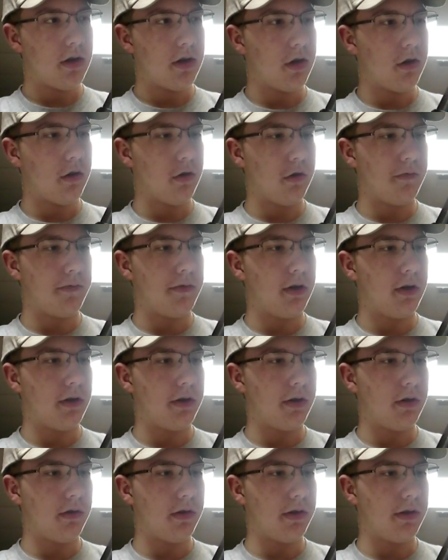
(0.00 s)
don't know if
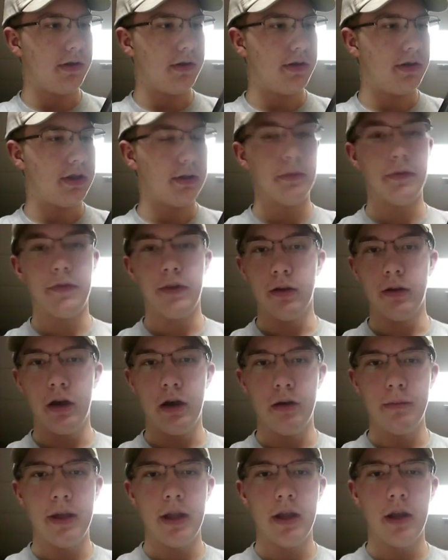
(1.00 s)
y'all know this. Some of
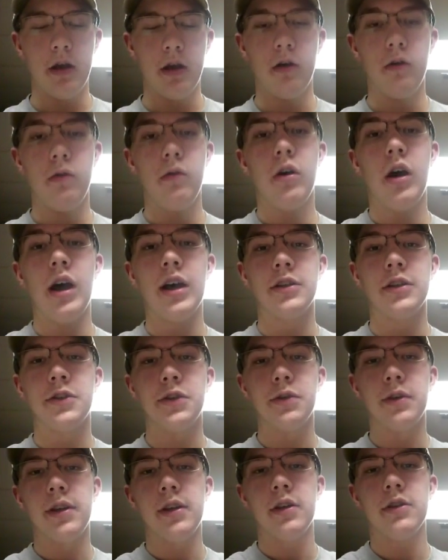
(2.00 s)
y'all may know. I was
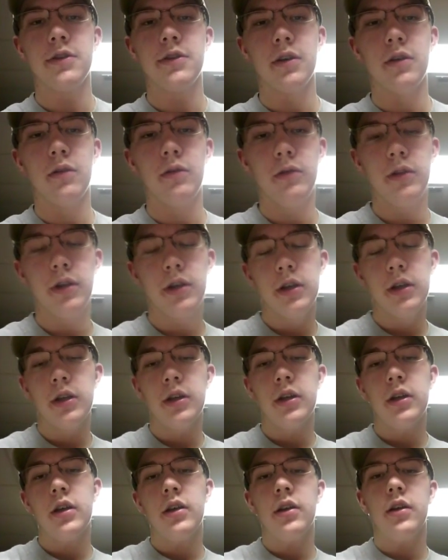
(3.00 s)
3 years old.
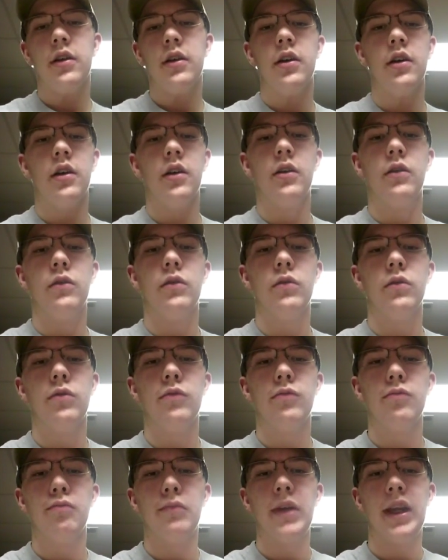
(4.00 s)

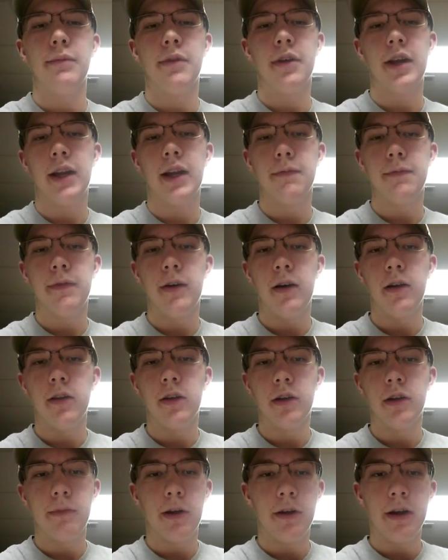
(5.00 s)
Me and my
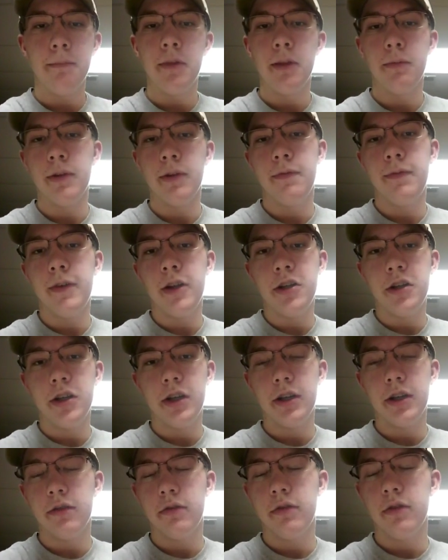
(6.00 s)
grandfather and my grandmother went
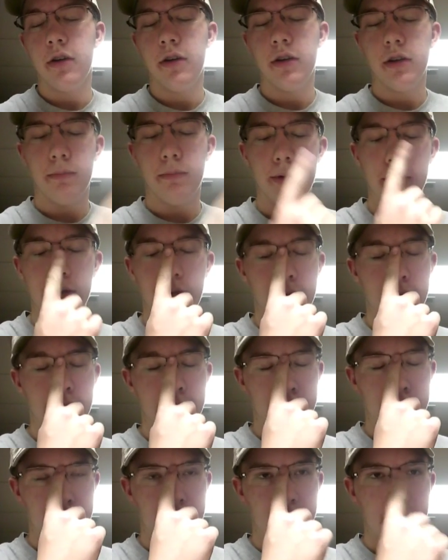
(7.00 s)
fishing on the
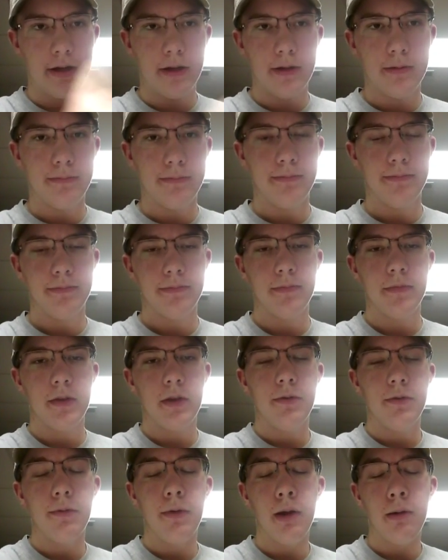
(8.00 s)
boat.
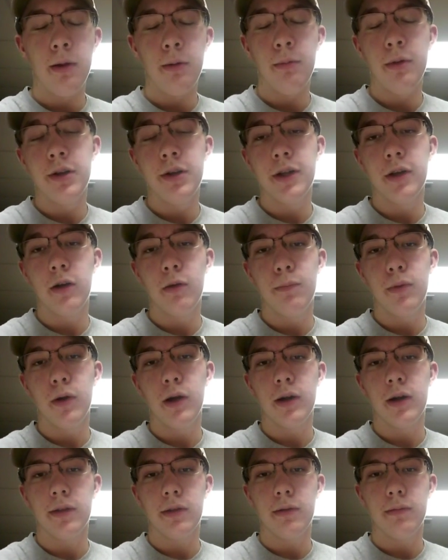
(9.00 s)
We went to go
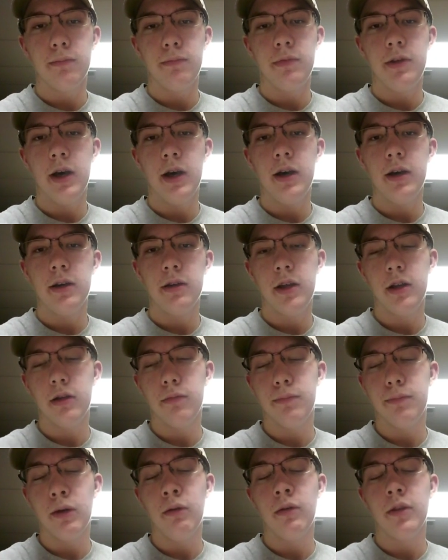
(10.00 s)
park the dock in a
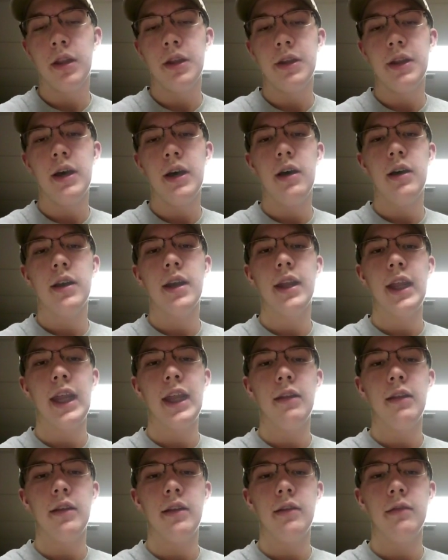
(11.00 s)
boat on the dock, and
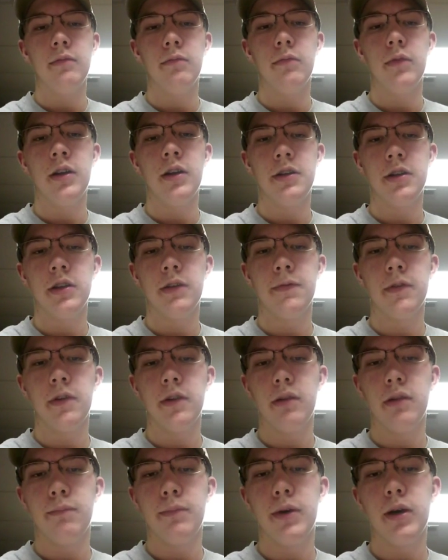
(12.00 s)
he went to the
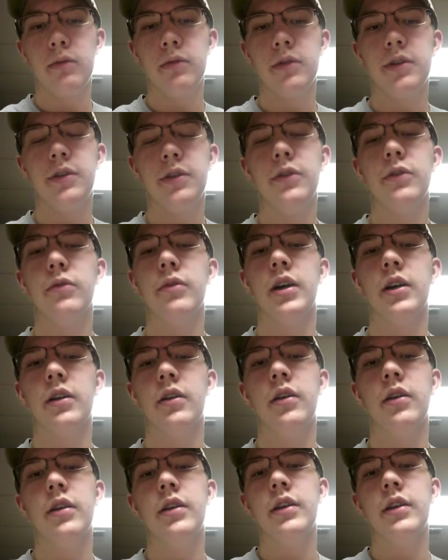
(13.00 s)
front of the boat to